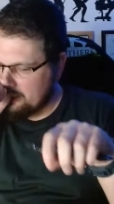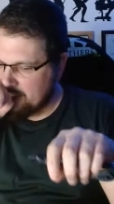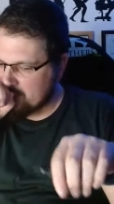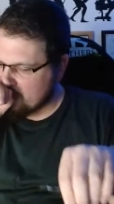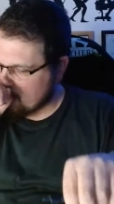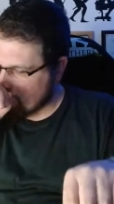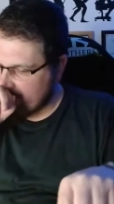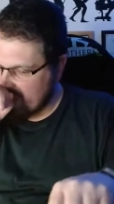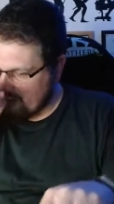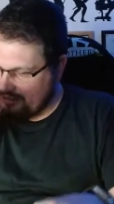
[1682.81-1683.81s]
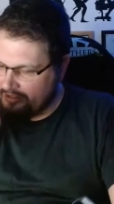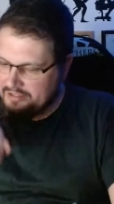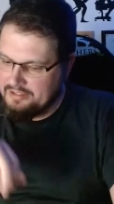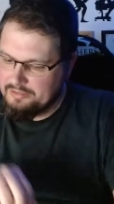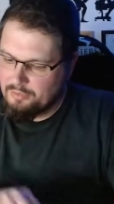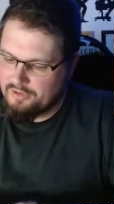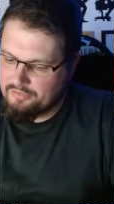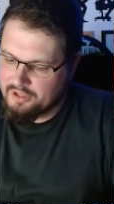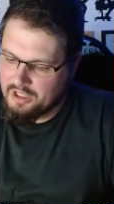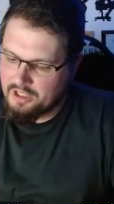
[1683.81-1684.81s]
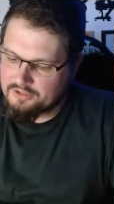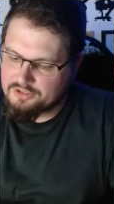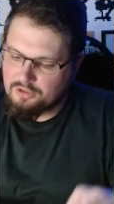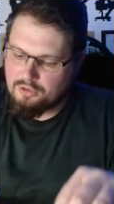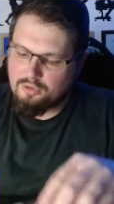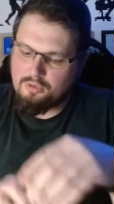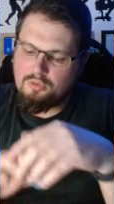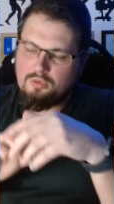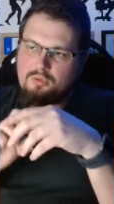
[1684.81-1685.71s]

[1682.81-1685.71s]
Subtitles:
has done with regards to